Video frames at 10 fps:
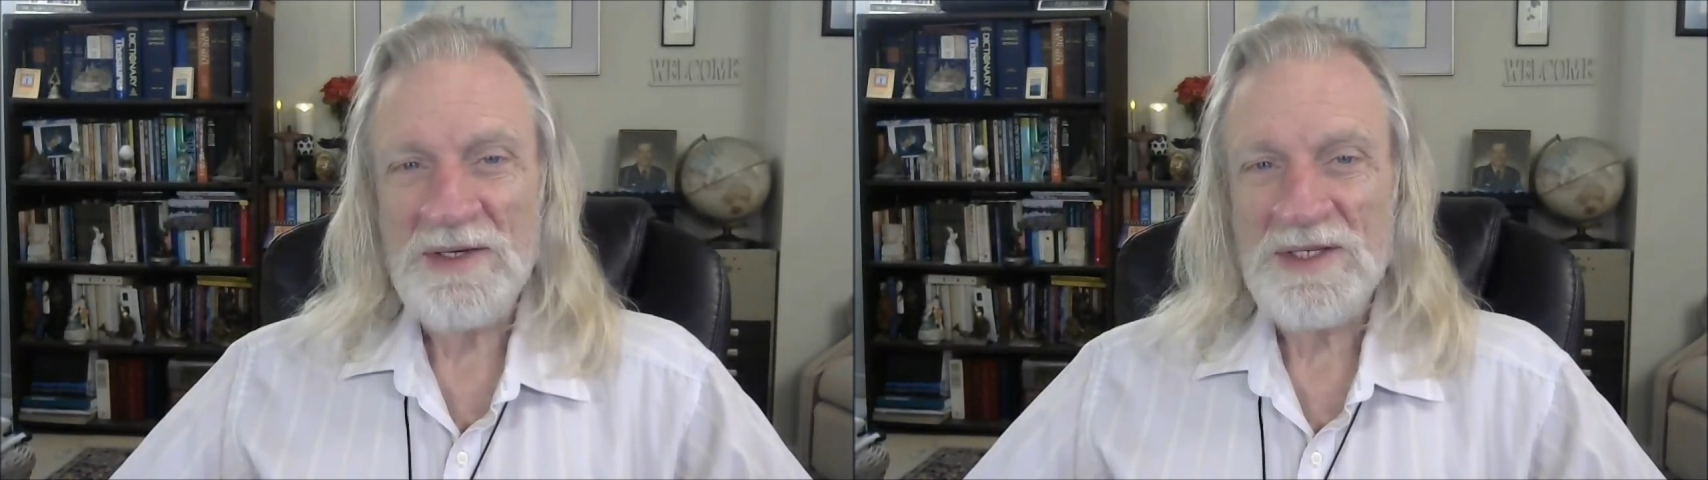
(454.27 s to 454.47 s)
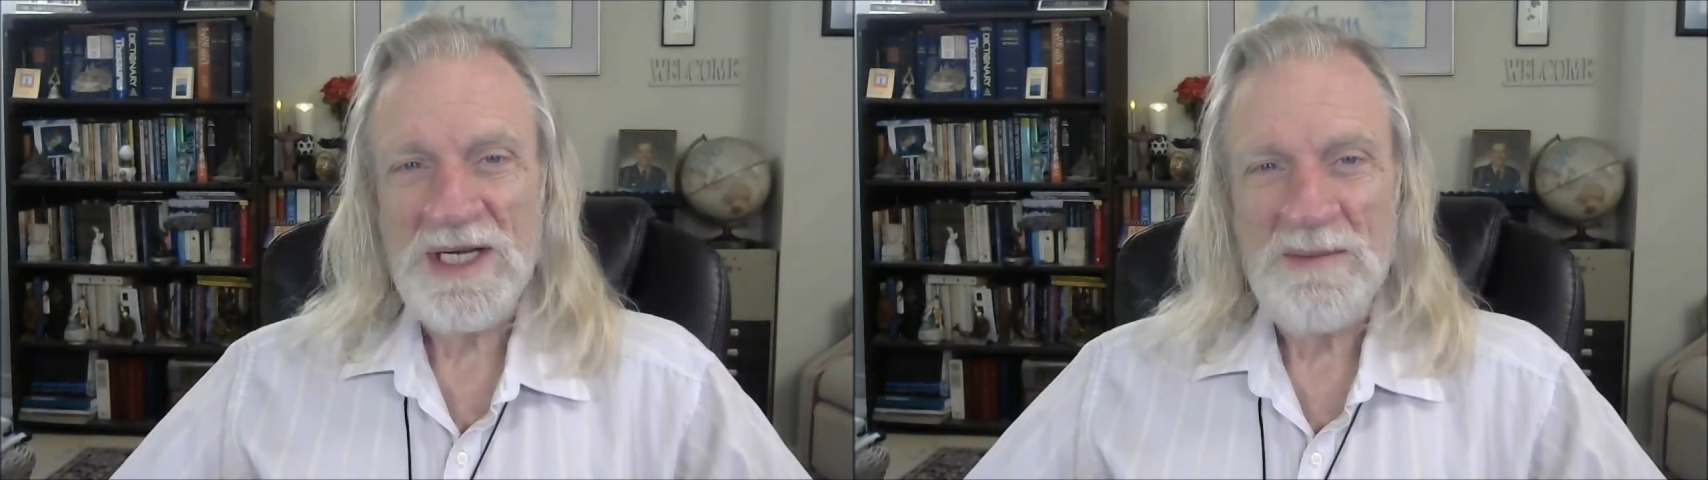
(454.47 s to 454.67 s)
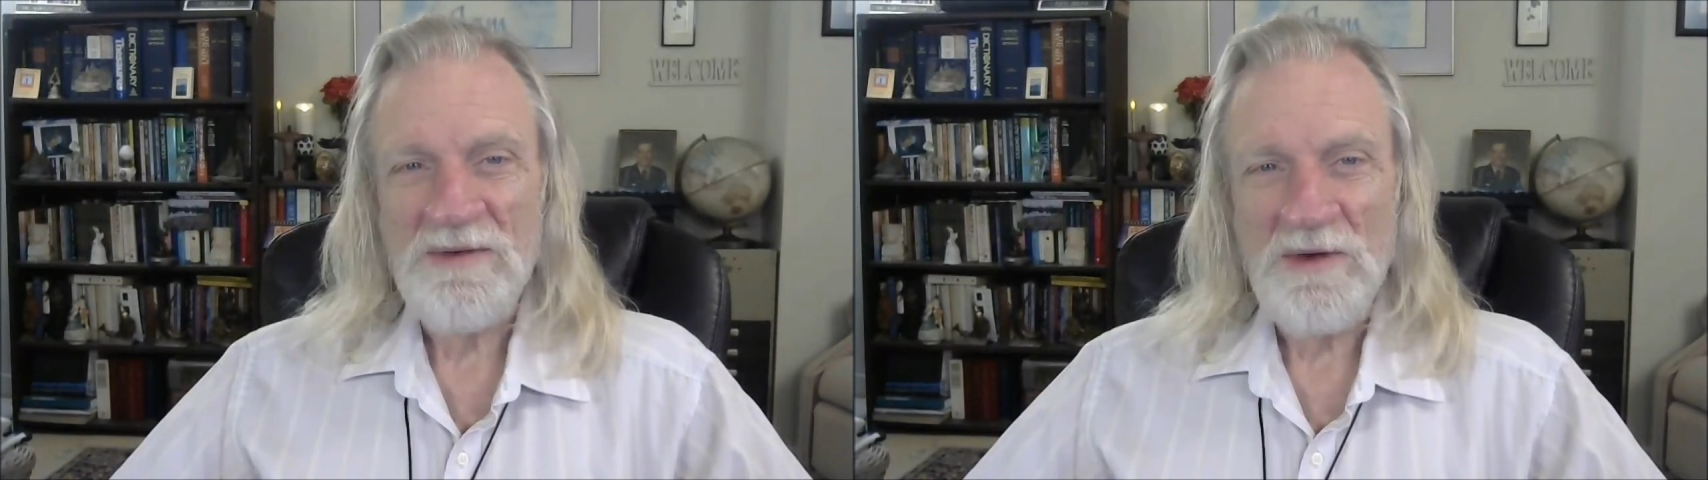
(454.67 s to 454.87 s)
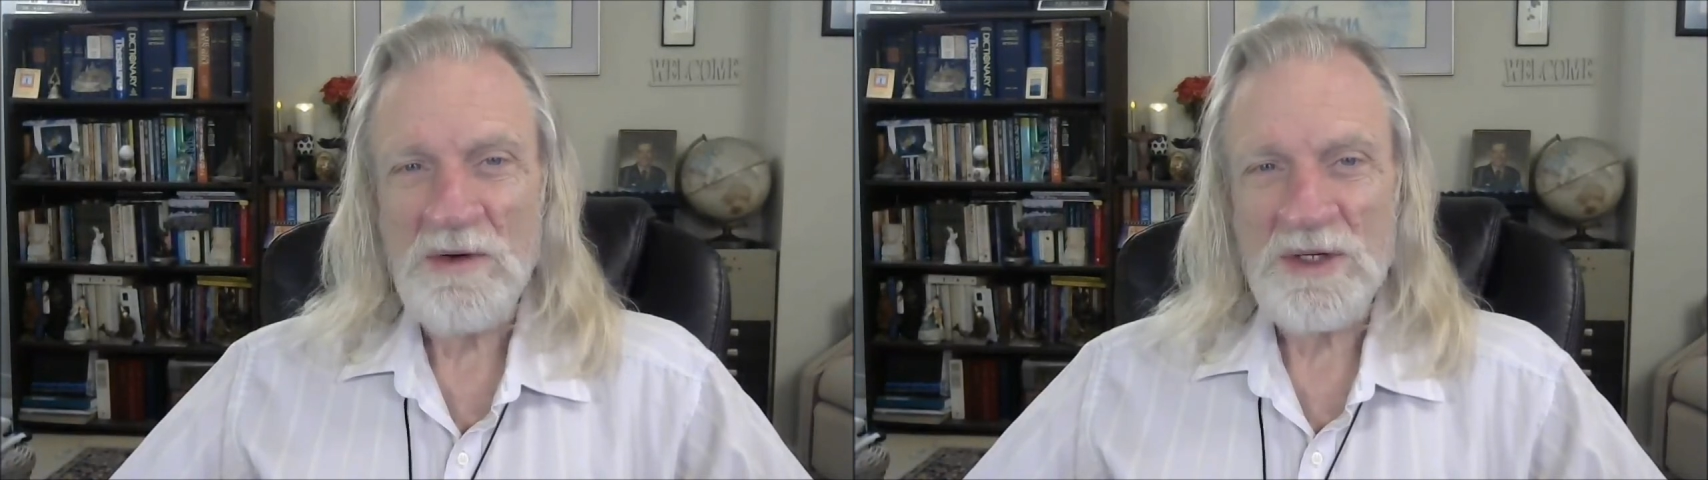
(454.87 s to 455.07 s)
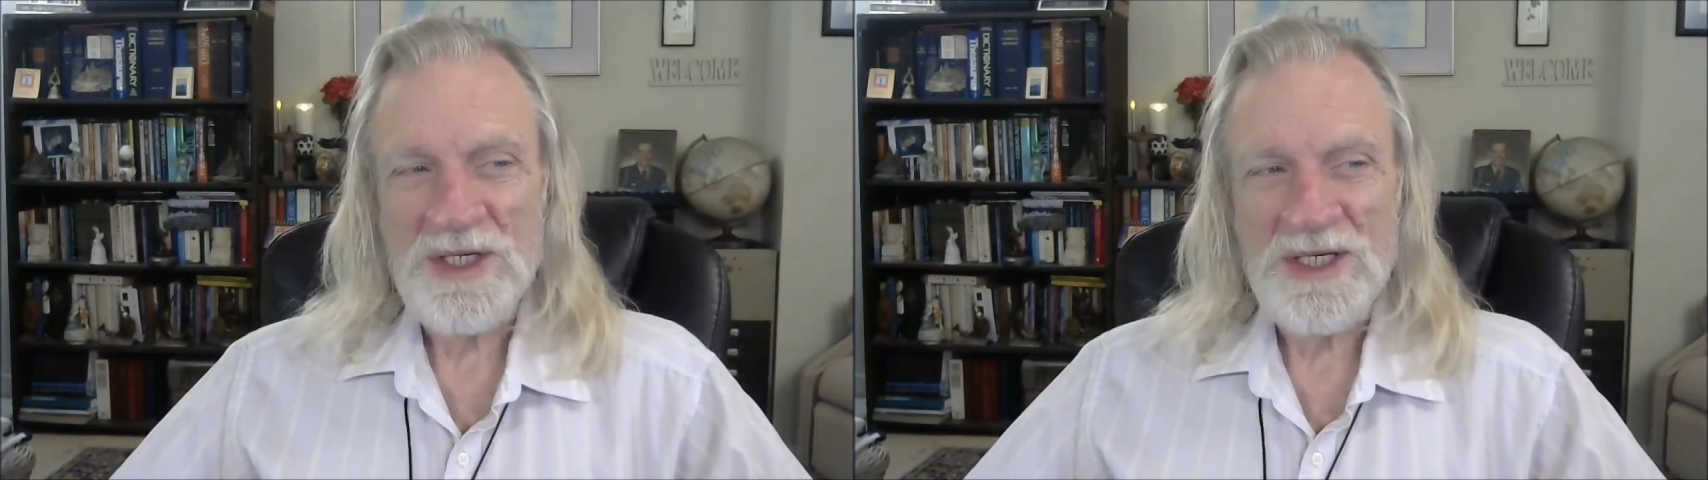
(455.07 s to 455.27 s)
the same
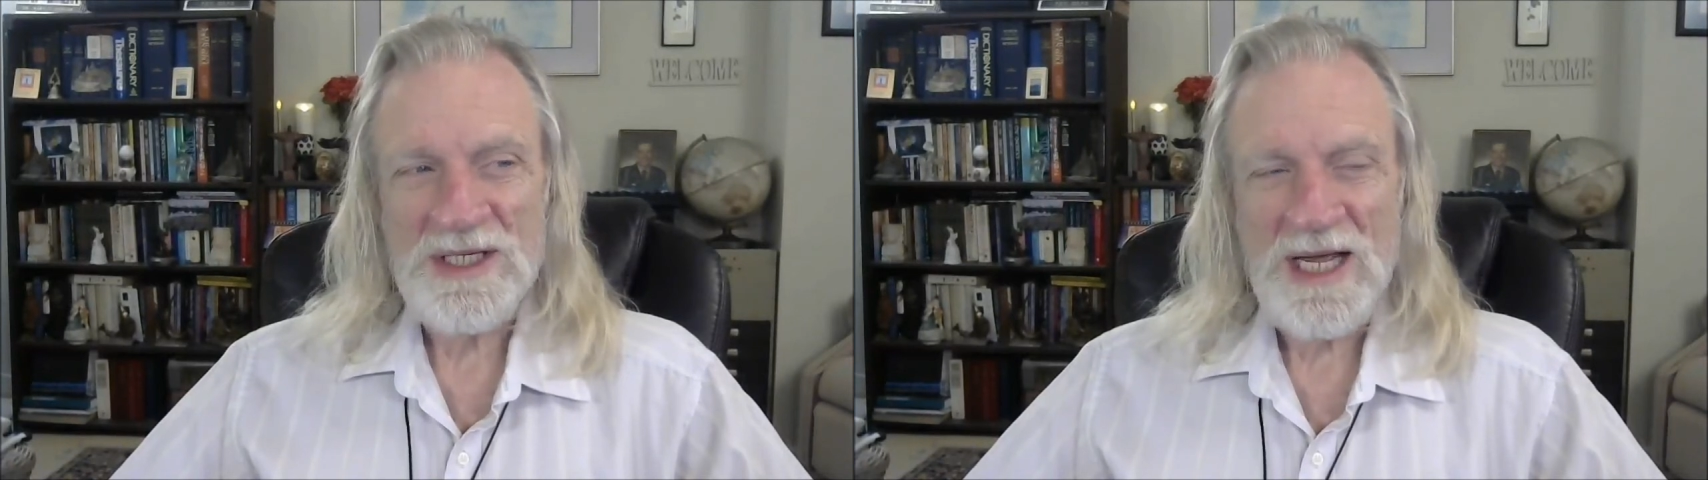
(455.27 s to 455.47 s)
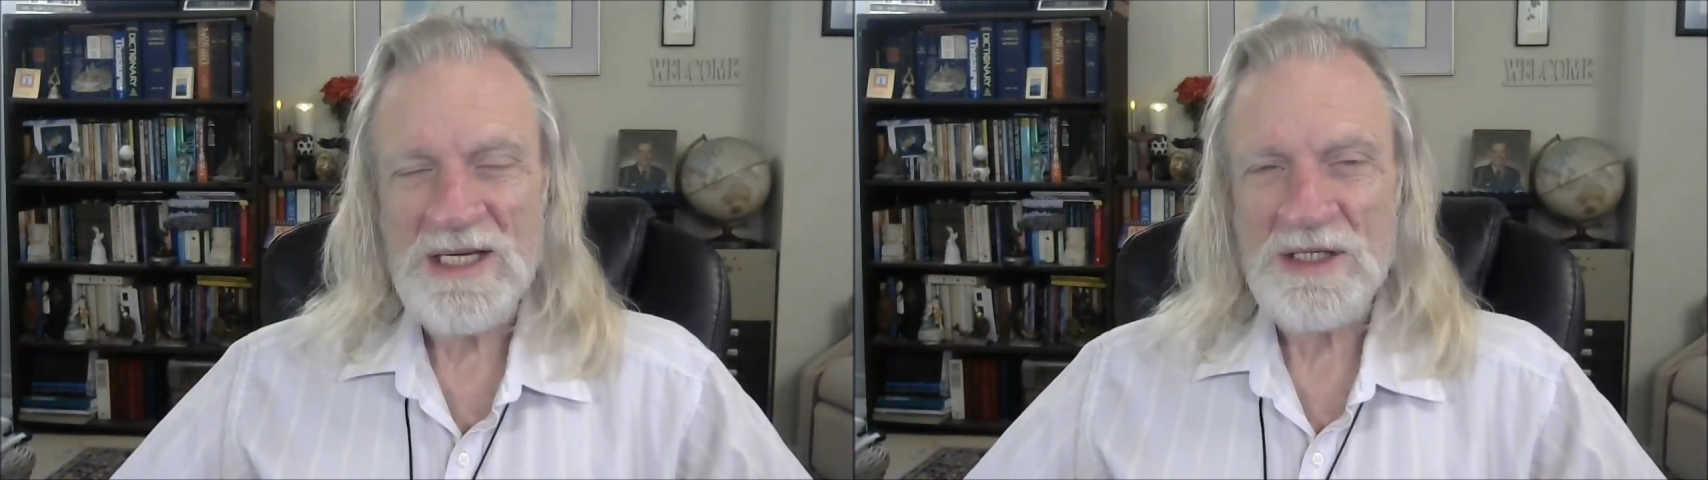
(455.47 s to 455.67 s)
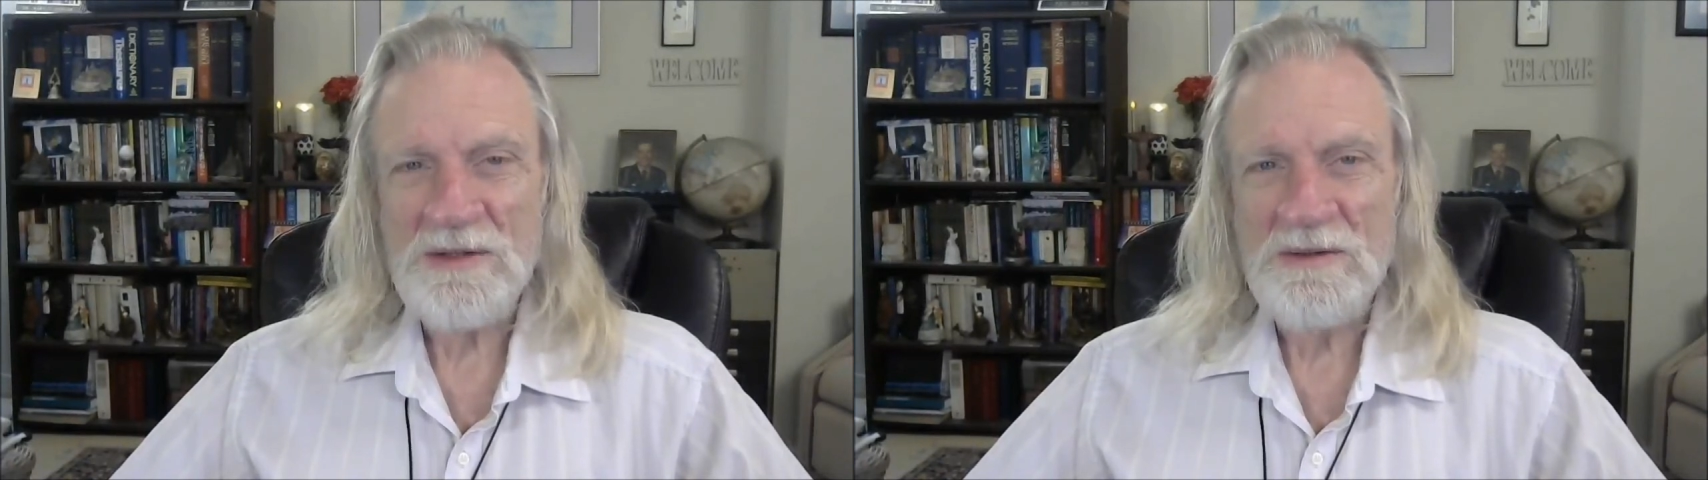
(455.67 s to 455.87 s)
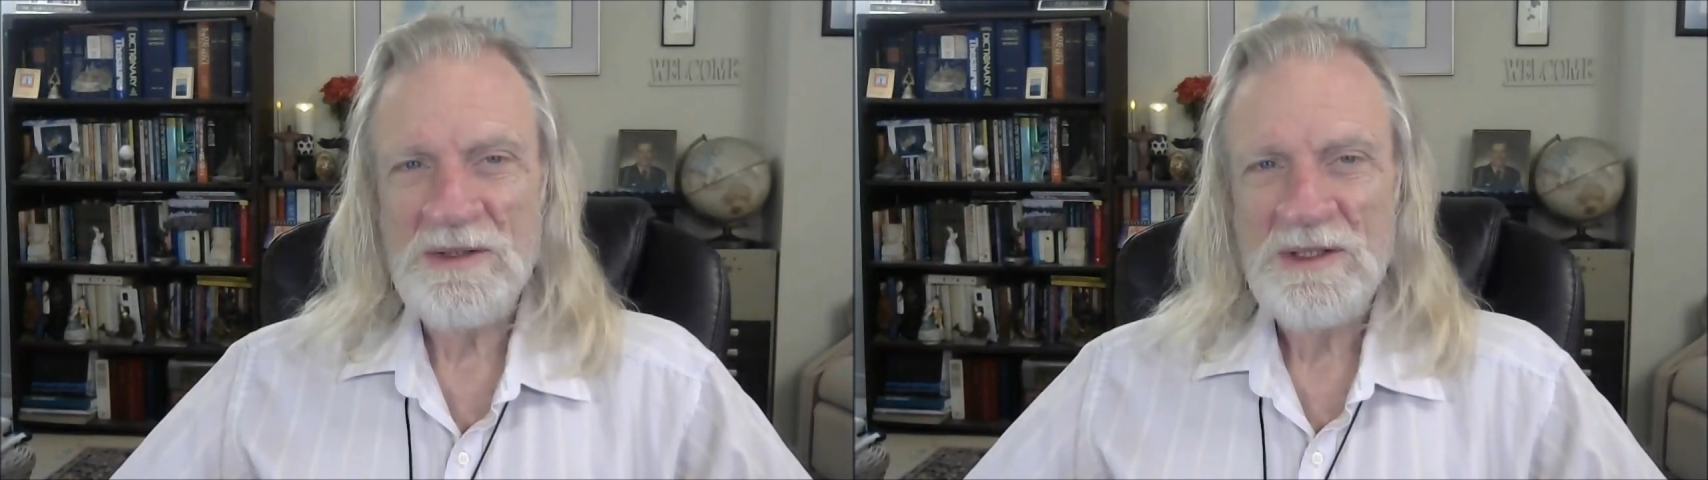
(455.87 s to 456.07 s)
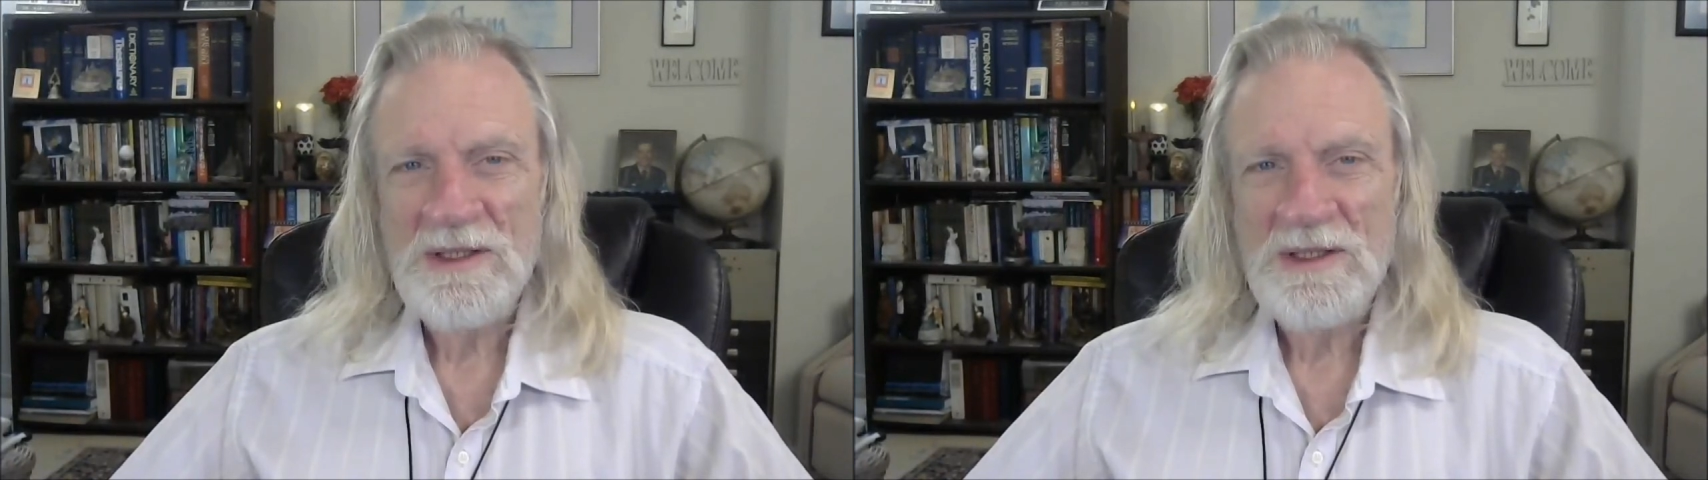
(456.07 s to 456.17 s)
focus as I do.